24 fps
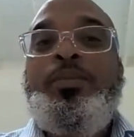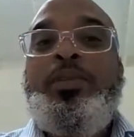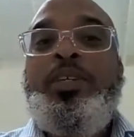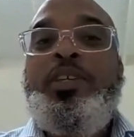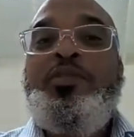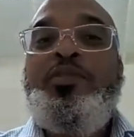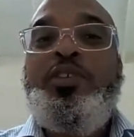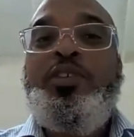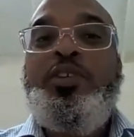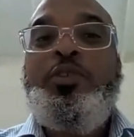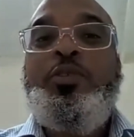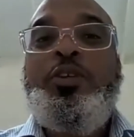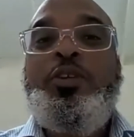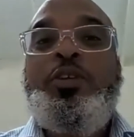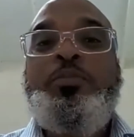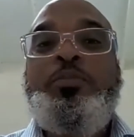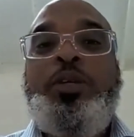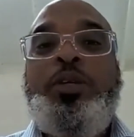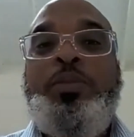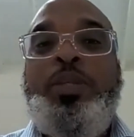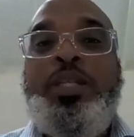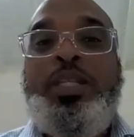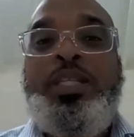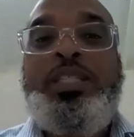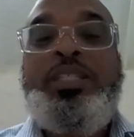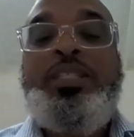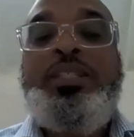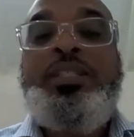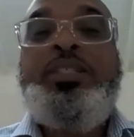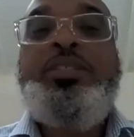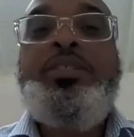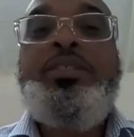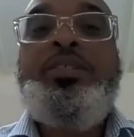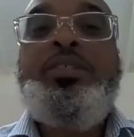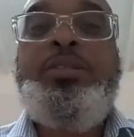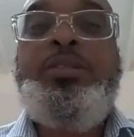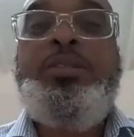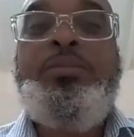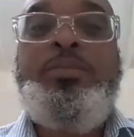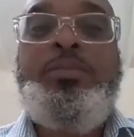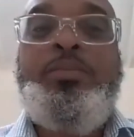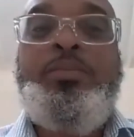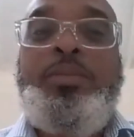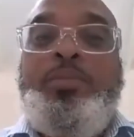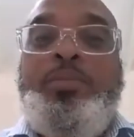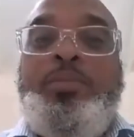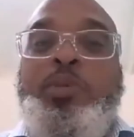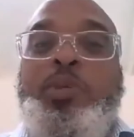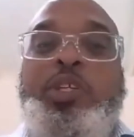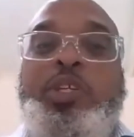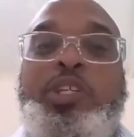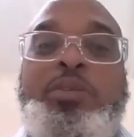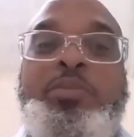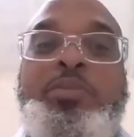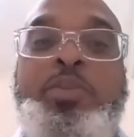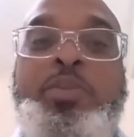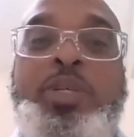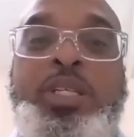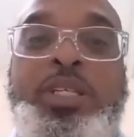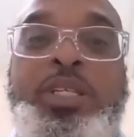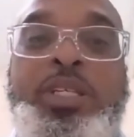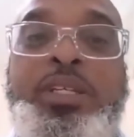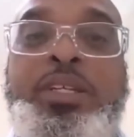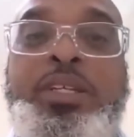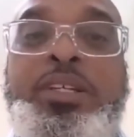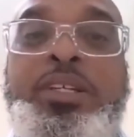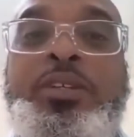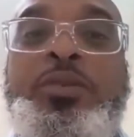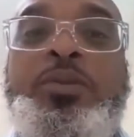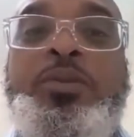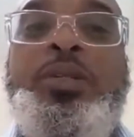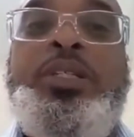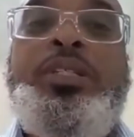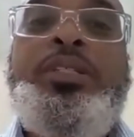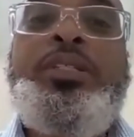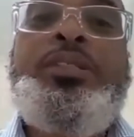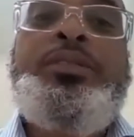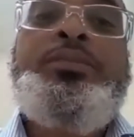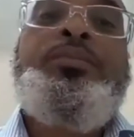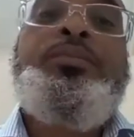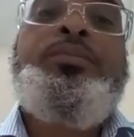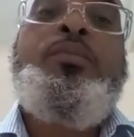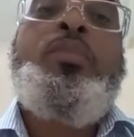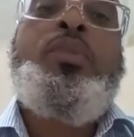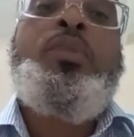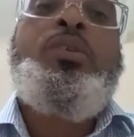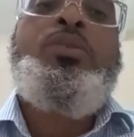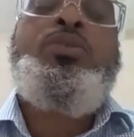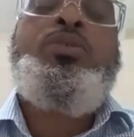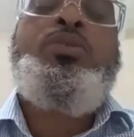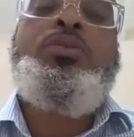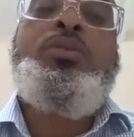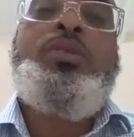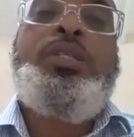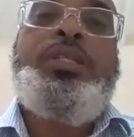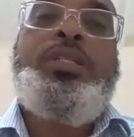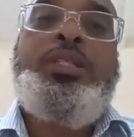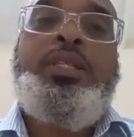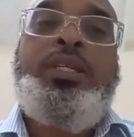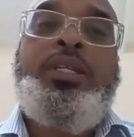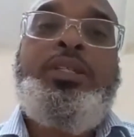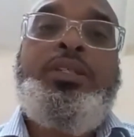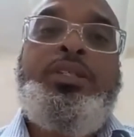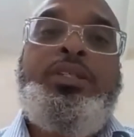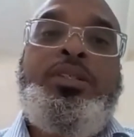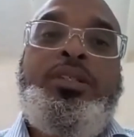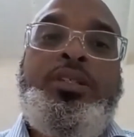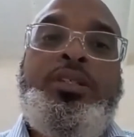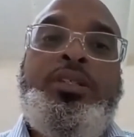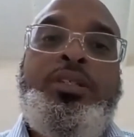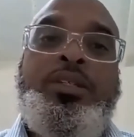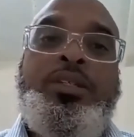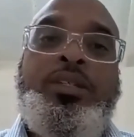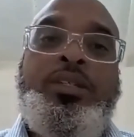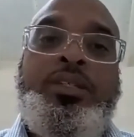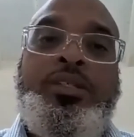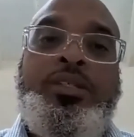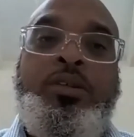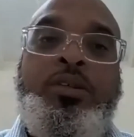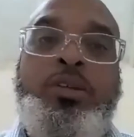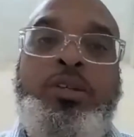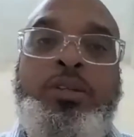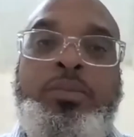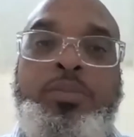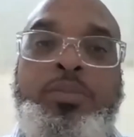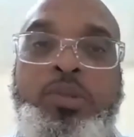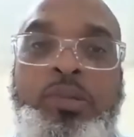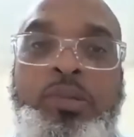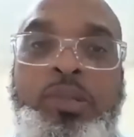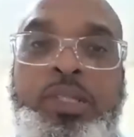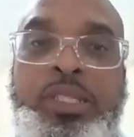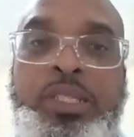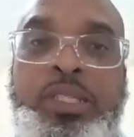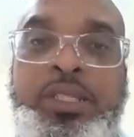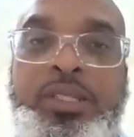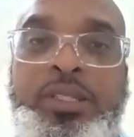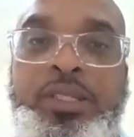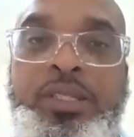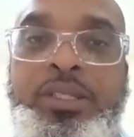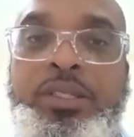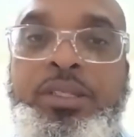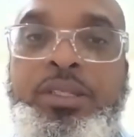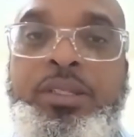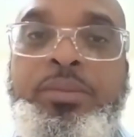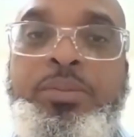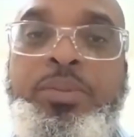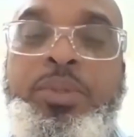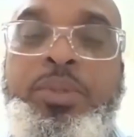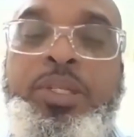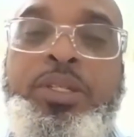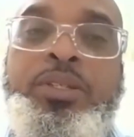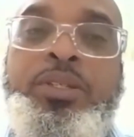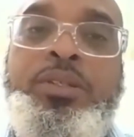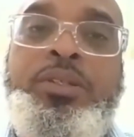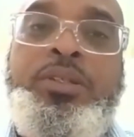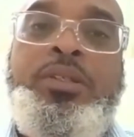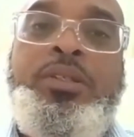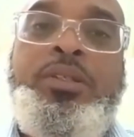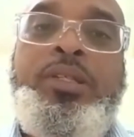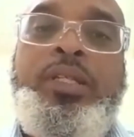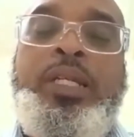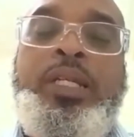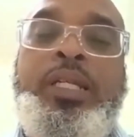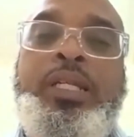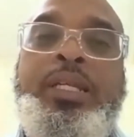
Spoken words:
even though you might be listening to them, the patient might think otherwise. So essentially, it's all about listening to the patient and